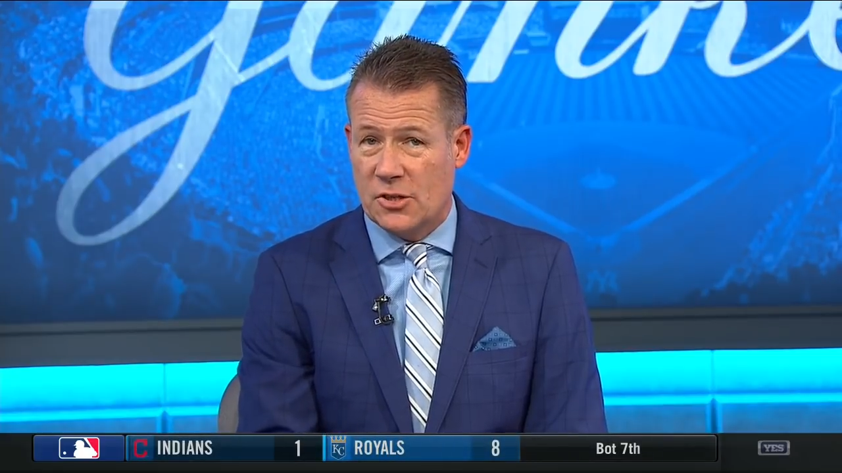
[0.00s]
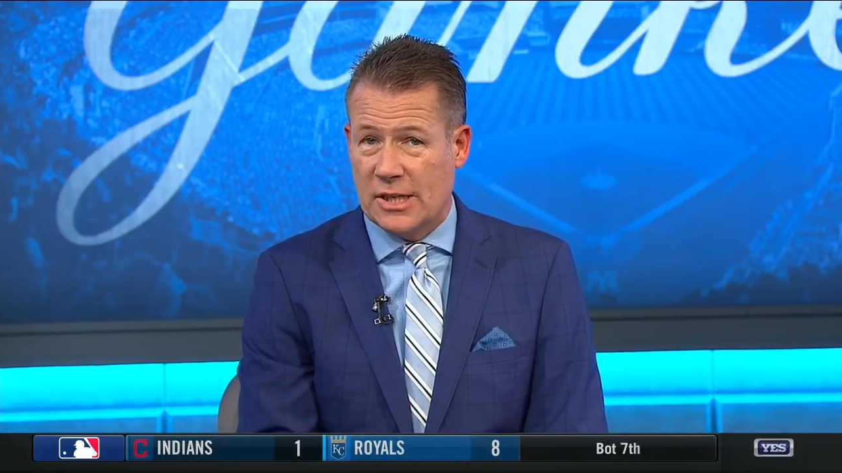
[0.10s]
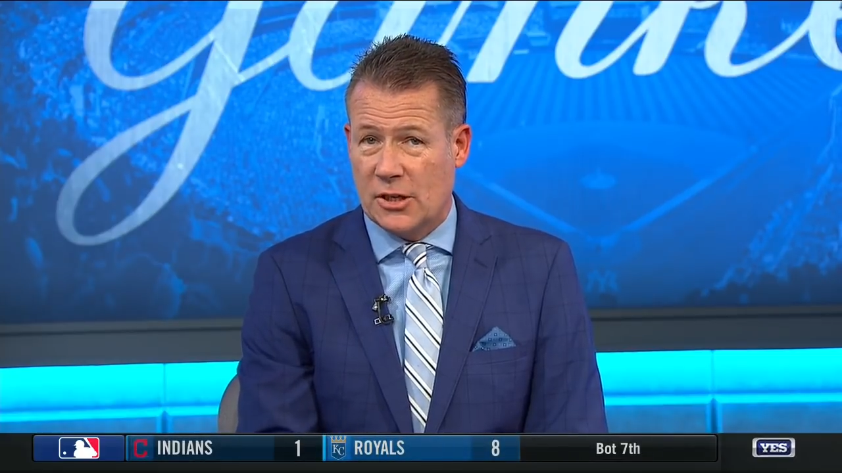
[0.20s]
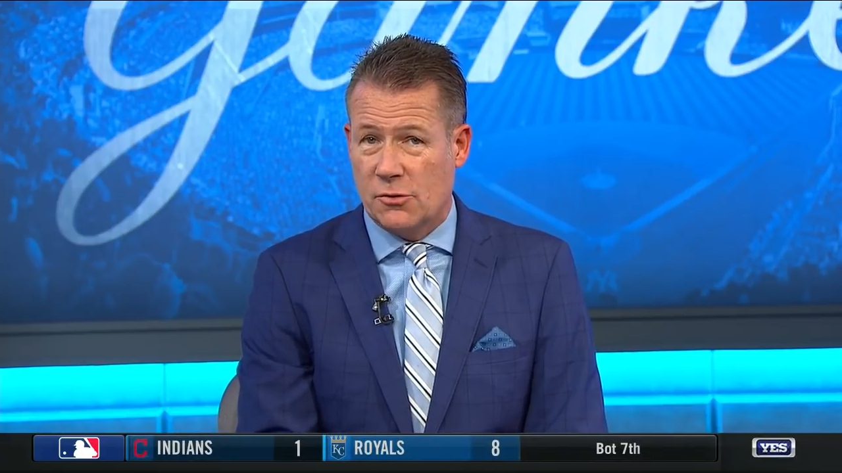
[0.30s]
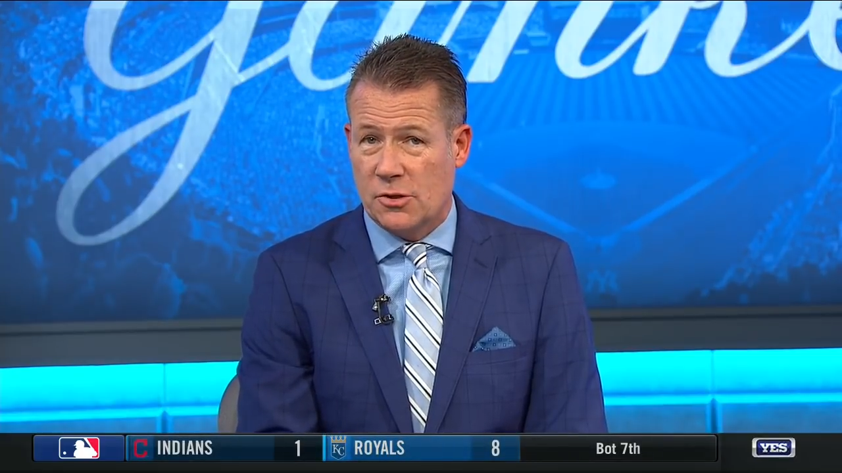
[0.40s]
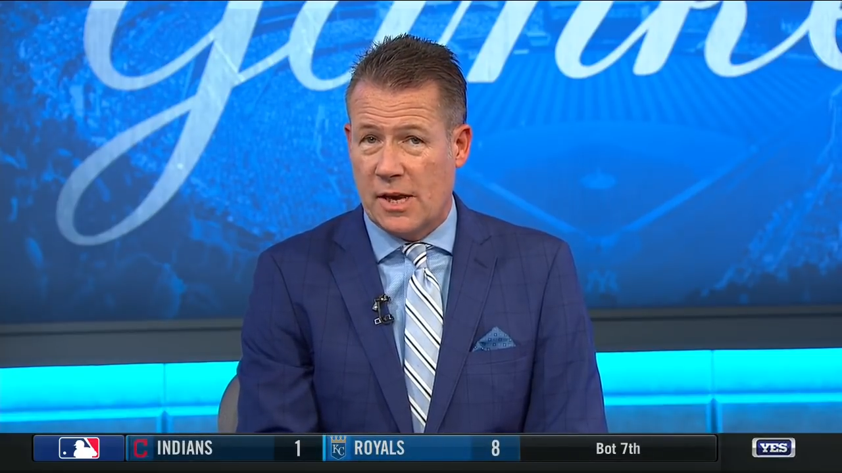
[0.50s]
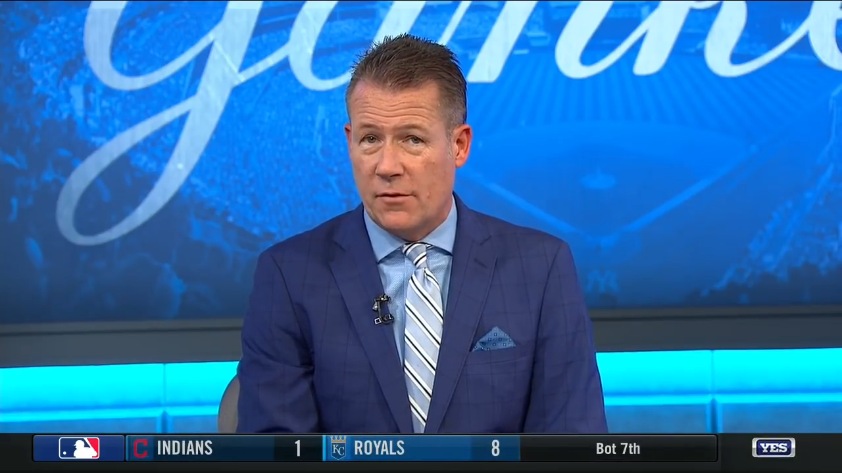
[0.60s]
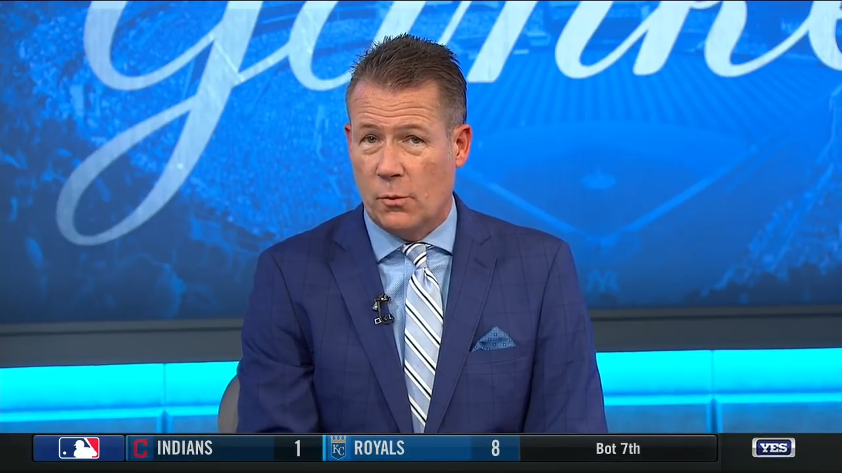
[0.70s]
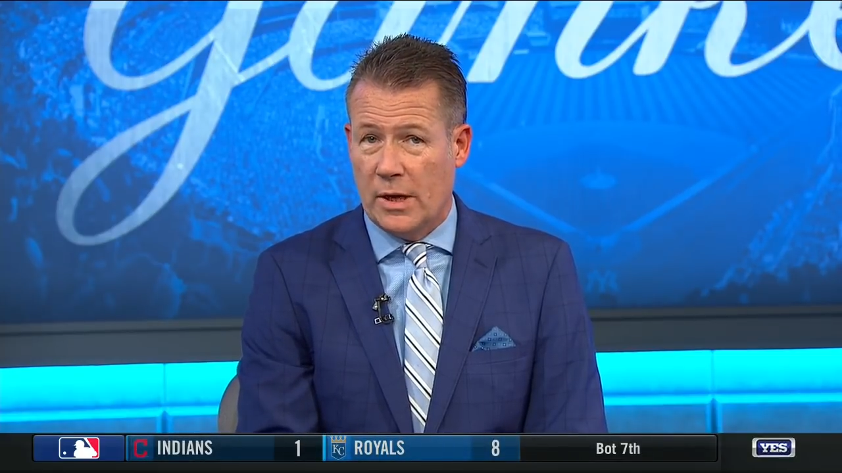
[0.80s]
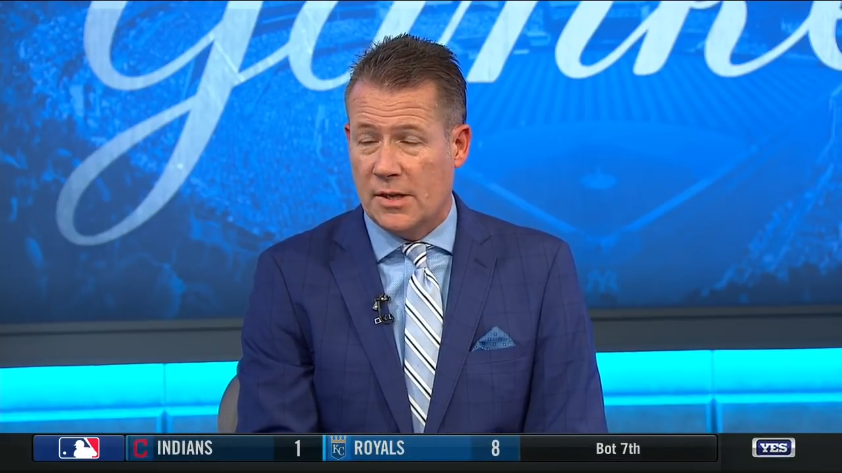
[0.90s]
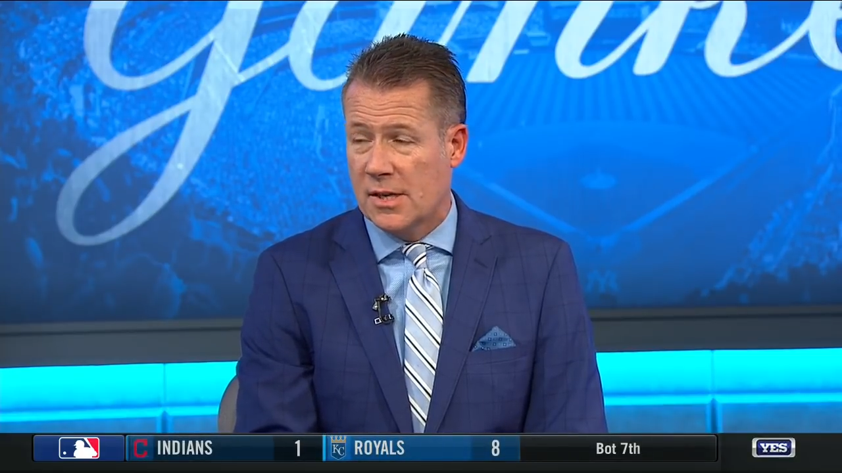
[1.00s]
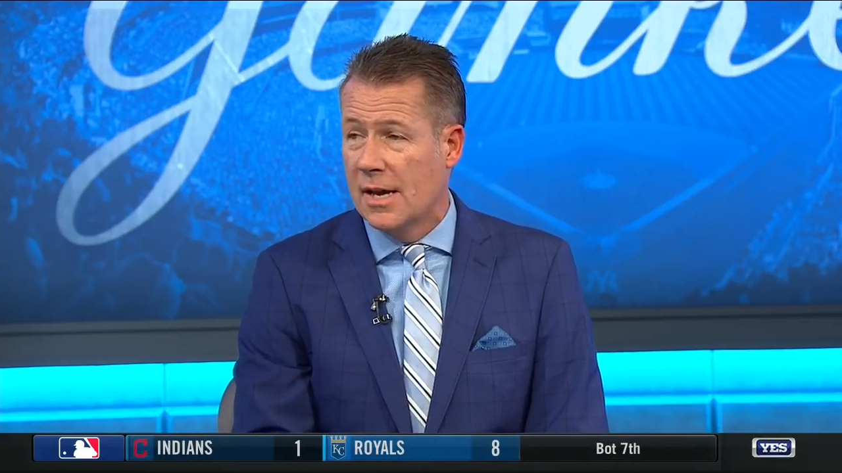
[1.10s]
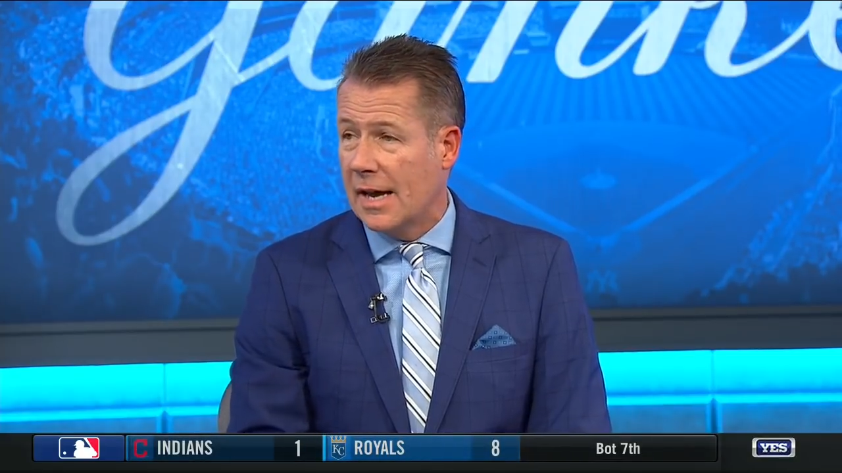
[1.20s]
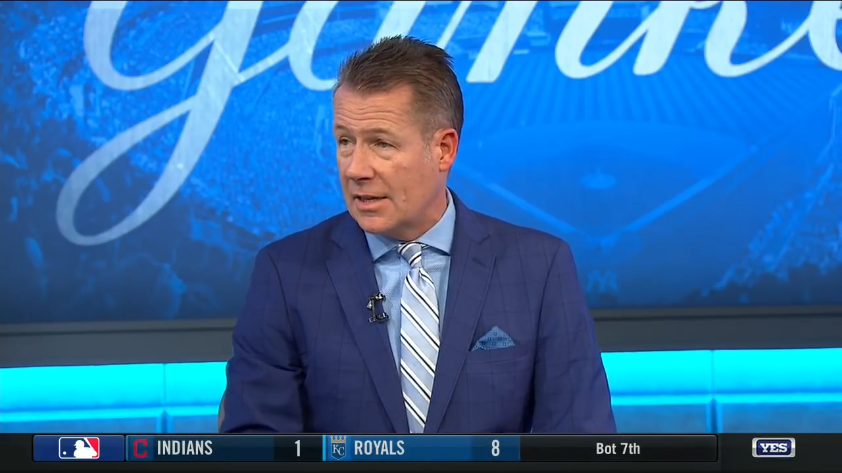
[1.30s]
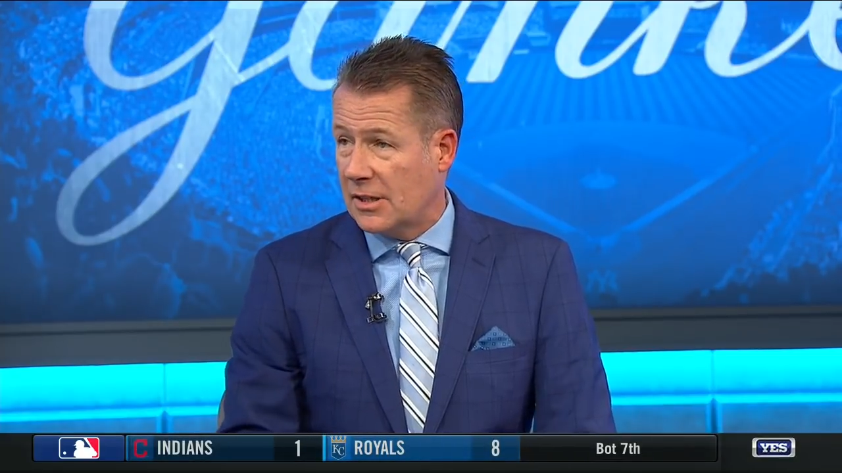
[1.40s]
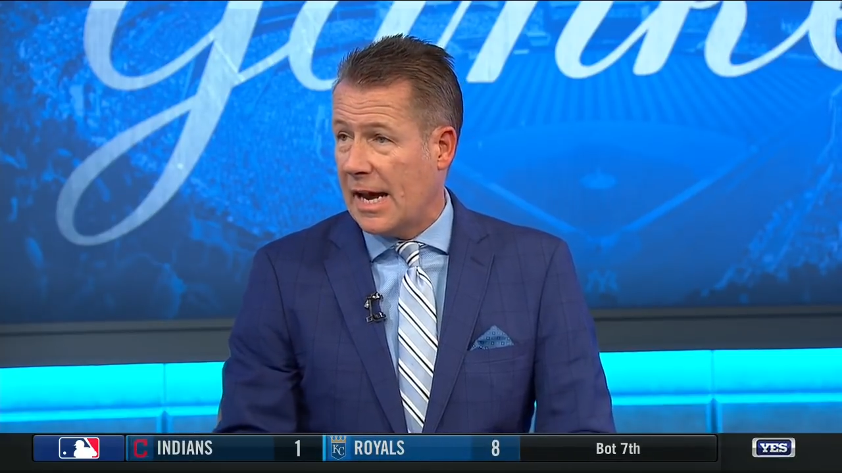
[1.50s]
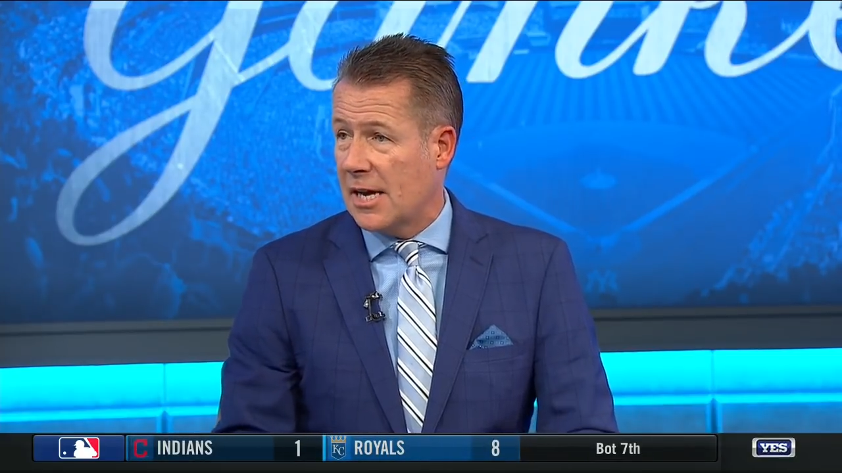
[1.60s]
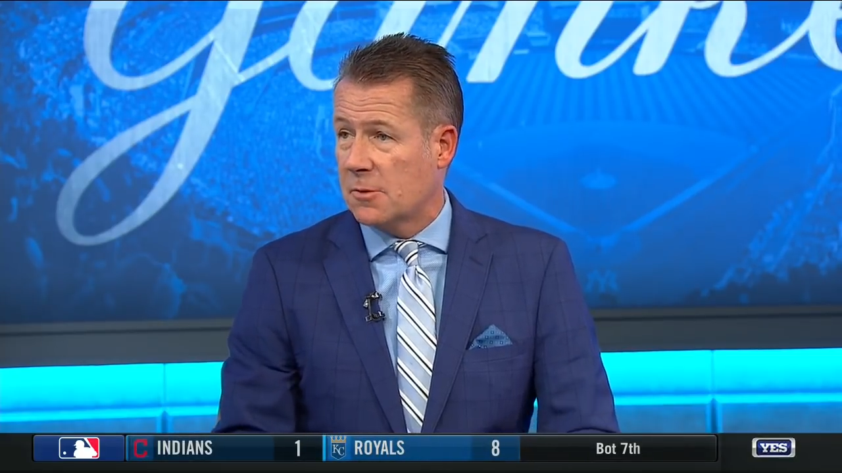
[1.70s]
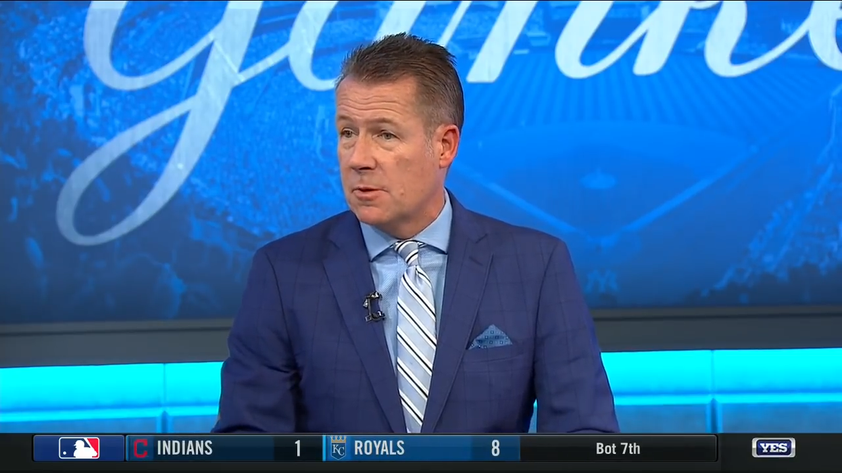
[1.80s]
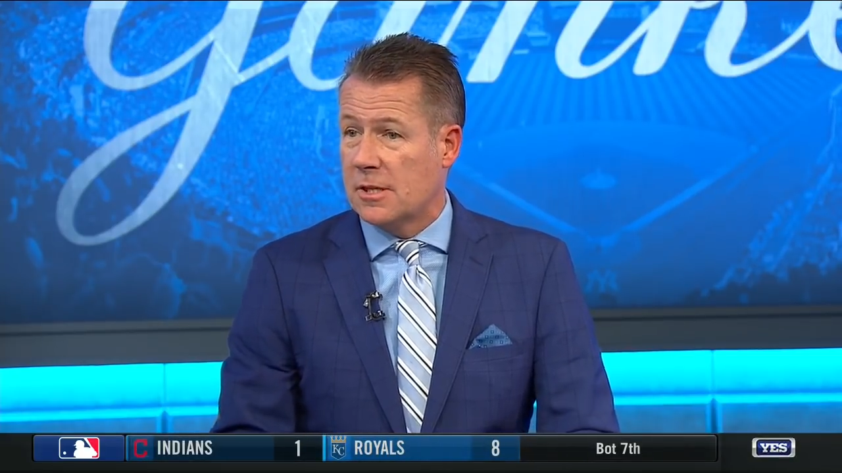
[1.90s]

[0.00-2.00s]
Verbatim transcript: six or seven weeks. As Cashman